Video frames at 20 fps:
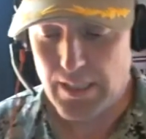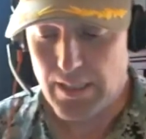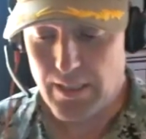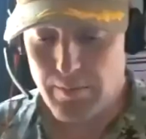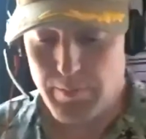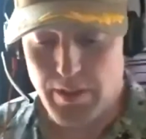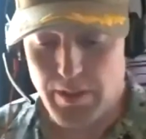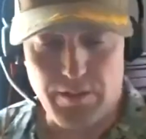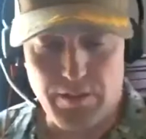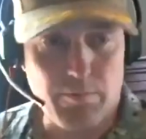
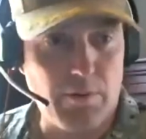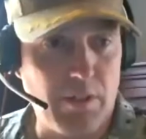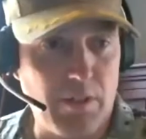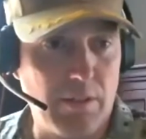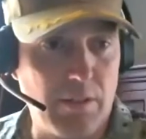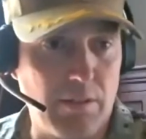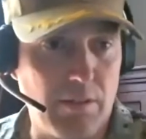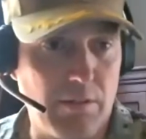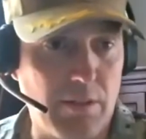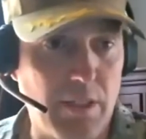But that's one
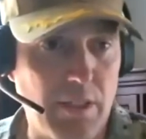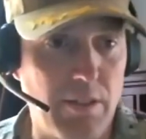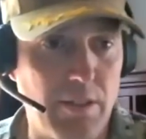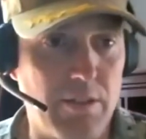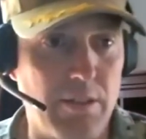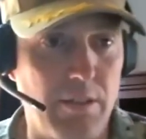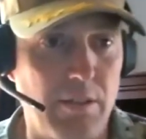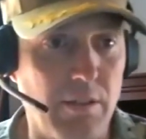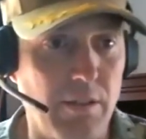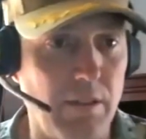other
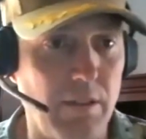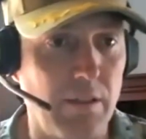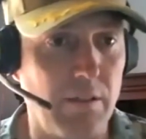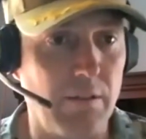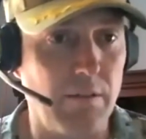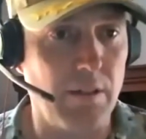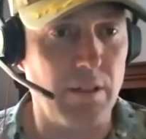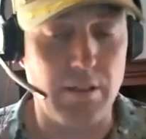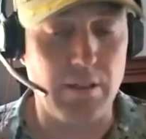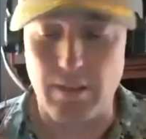location you can
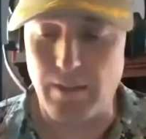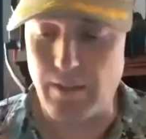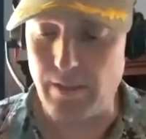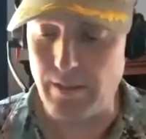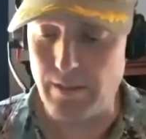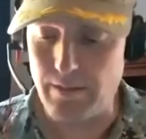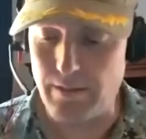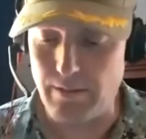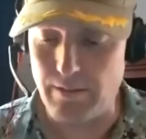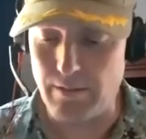go
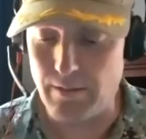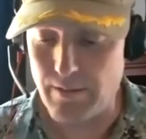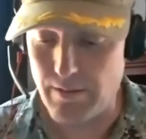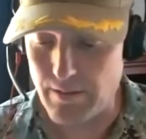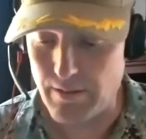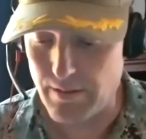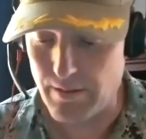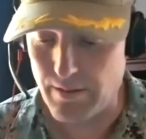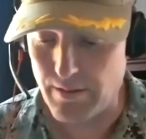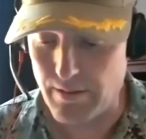online to
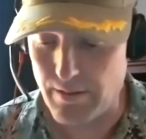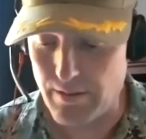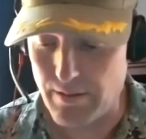see what